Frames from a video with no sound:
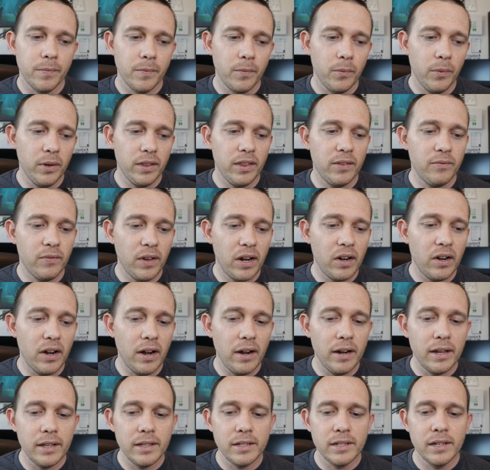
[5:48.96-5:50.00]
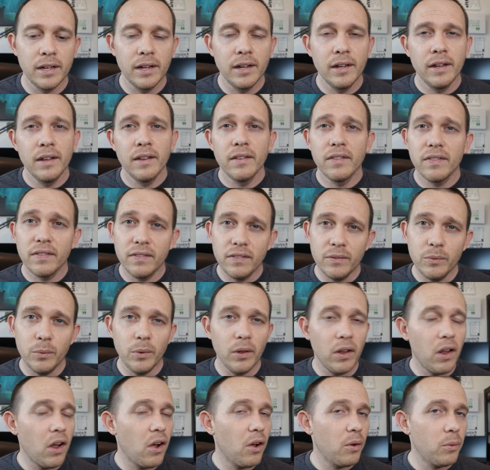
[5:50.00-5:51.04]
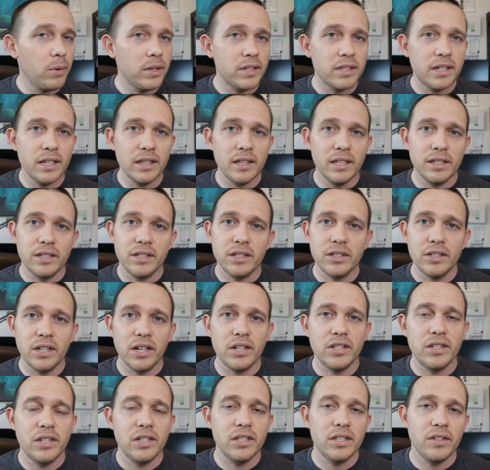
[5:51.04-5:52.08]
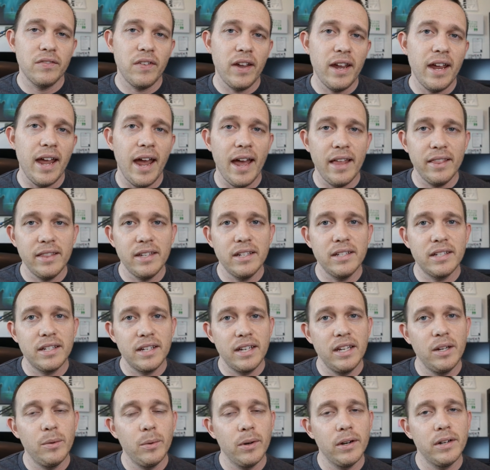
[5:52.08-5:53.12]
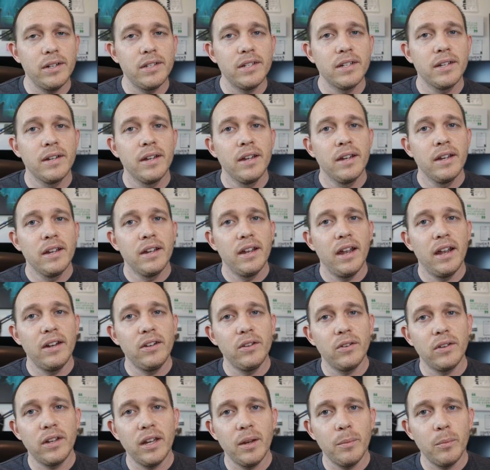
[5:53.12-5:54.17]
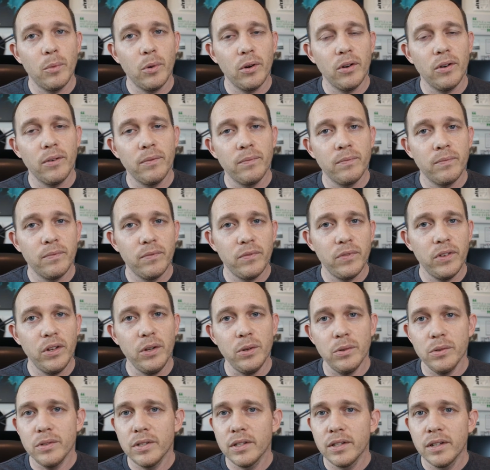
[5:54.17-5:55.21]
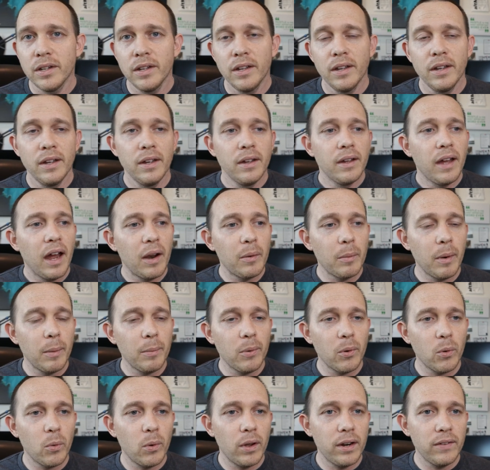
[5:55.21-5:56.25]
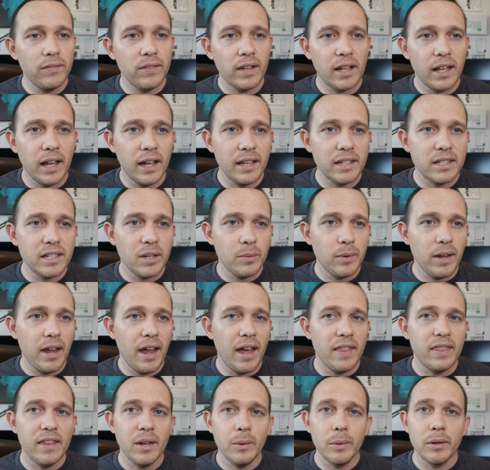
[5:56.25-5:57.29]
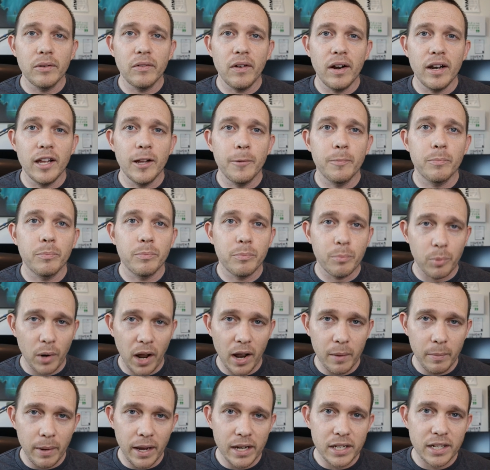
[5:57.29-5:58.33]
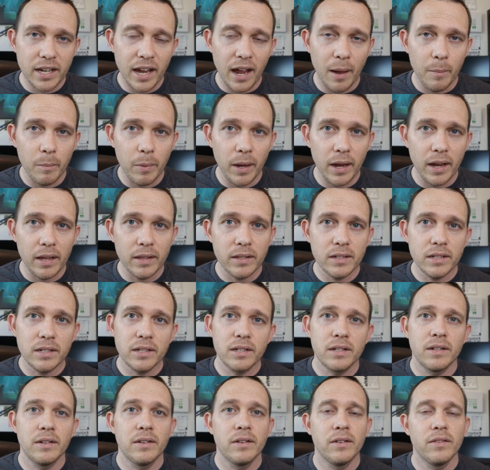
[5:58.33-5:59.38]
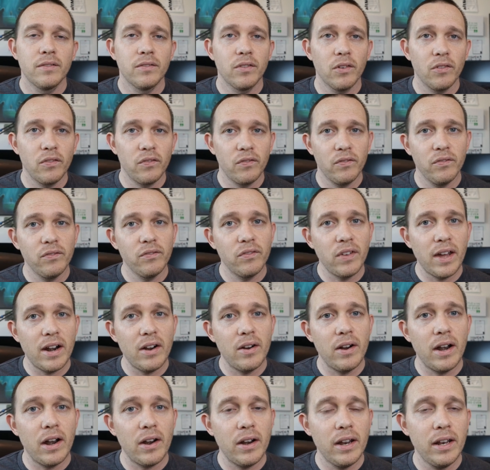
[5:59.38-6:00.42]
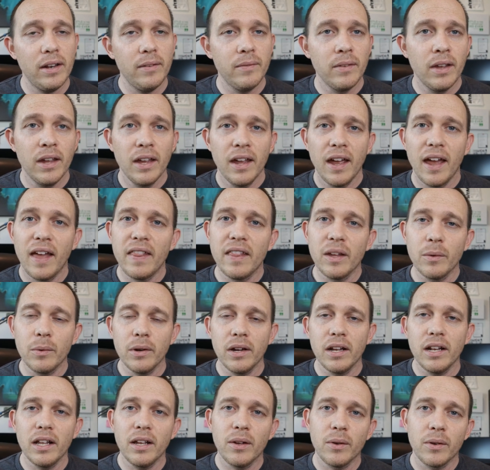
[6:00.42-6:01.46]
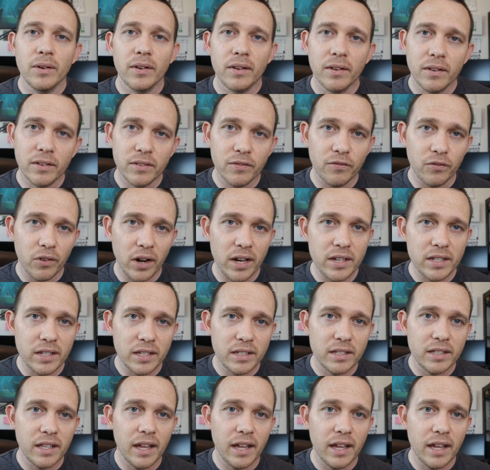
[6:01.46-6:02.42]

with the veterinarians, we'll always get the suggestions of, hey, add these keywords and you'll get more views. I remember one of the clients that we had, they were running broad match campaigns for veterinarian, and they were getting phrases